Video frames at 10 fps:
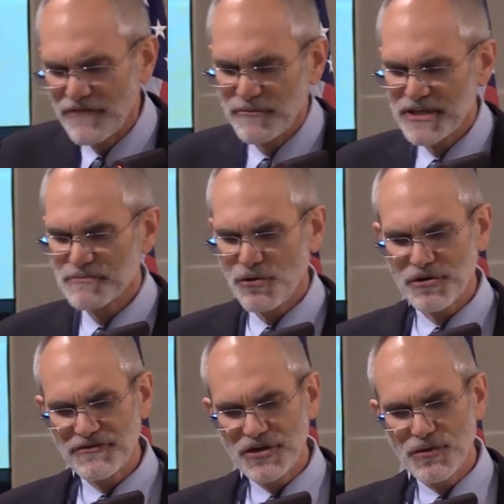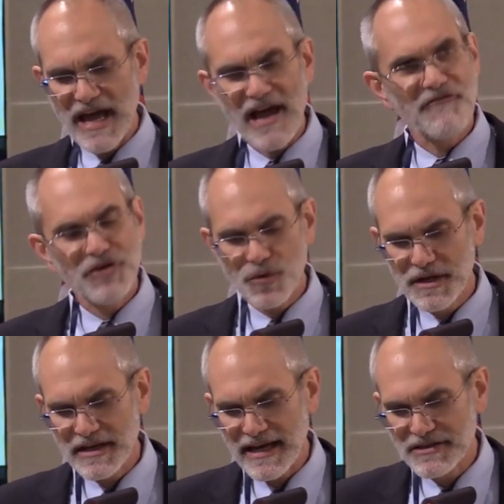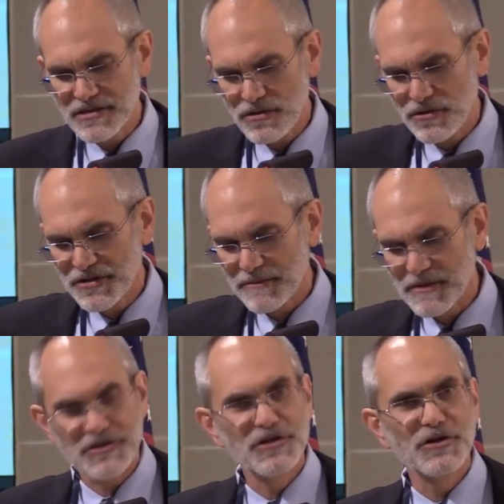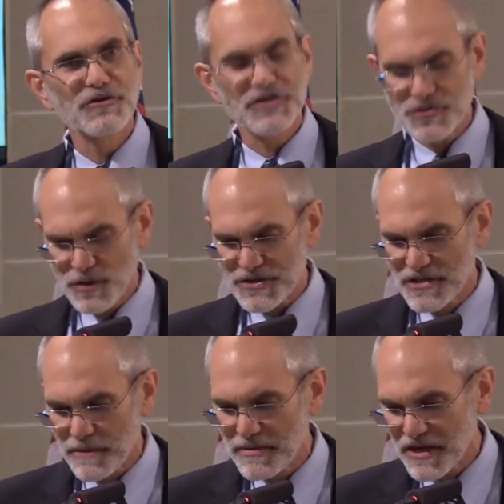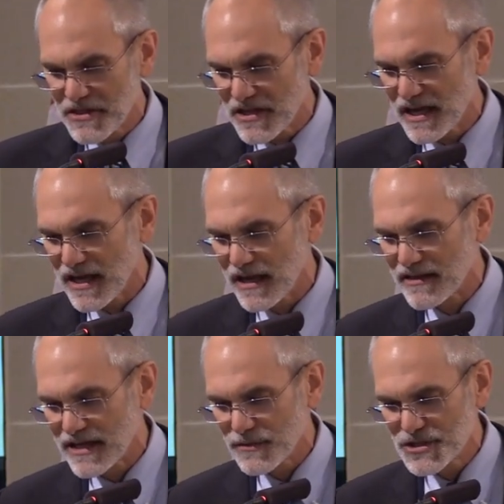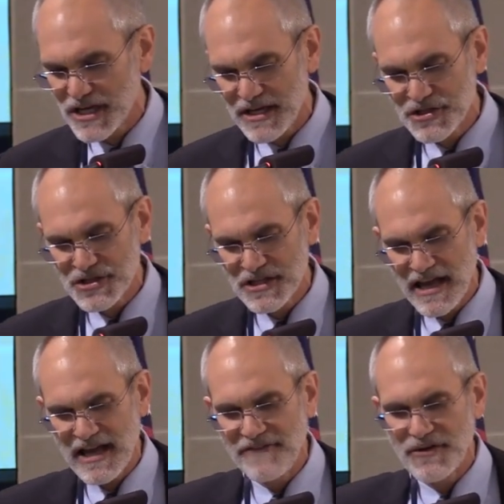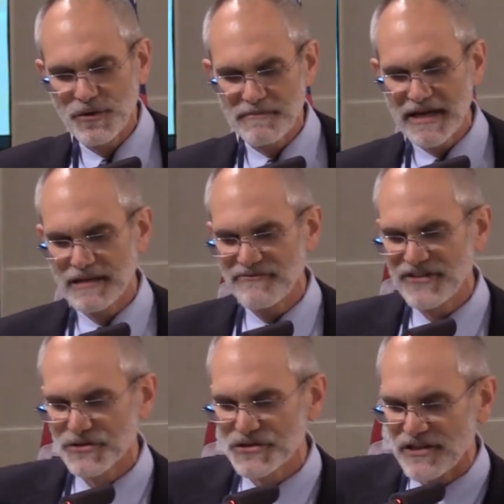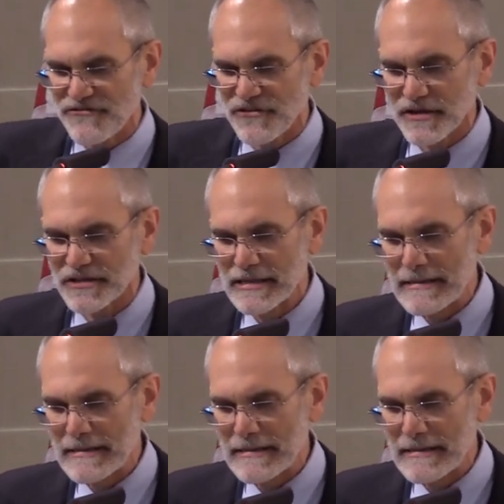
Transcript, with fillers: Now, from his point of view, everyone had told him that the Eucharist was the big thing that would change his life, it would make him feel different,